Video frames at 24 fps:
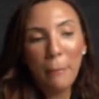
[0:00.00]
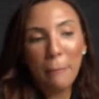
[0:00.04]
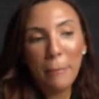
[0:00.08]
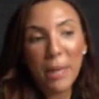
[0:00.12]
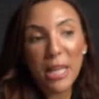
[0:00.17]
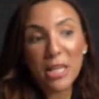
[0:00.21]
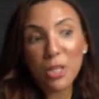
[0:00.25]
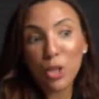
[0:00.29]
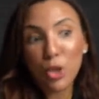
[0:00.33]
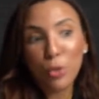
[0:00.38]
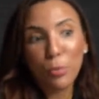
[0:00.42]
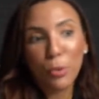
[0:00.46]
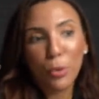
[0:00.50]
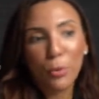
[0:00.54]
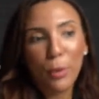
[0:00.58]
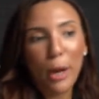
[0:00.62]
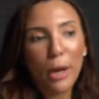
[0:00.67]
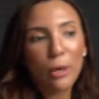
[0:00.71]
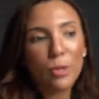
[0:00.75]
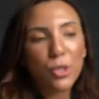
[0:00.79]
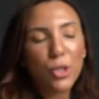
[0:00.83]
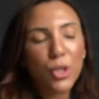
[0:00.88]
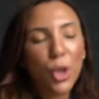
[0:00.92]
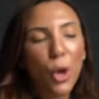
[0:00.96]
is super
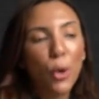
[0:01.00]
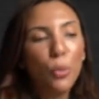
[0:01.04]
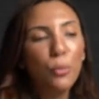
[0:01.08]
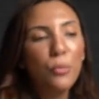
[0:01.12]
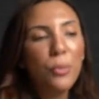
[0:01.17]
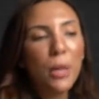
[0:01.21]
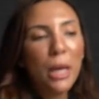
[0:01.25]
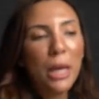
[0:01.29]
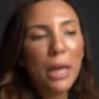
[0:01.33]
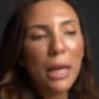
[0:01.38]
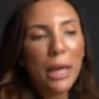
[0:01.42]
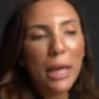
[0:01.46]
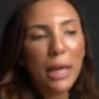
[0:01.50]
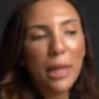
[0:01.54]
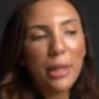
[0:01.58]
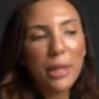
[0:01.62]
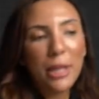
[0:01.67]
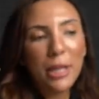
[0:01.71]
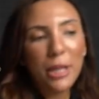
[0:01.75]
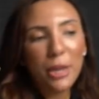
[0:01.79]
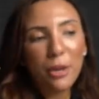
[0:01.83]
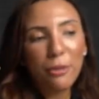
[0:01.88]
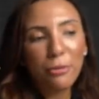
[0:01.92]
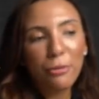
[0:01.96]
rare. So in
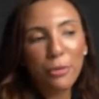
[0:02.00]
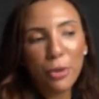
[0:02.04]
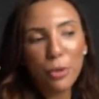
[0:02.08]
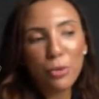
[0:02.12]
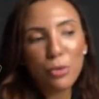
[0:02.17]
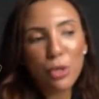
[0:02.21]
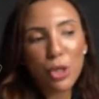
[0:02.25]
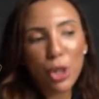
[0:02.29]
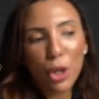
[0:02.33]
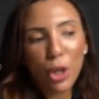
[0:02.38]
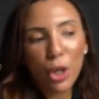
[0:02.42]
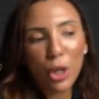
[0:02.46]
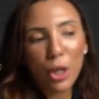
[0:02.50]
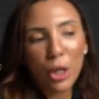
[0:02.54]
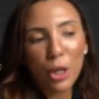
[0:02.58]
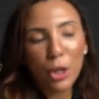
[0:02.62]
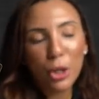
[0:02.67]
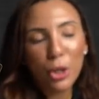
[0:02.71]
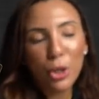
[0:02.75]
the near future,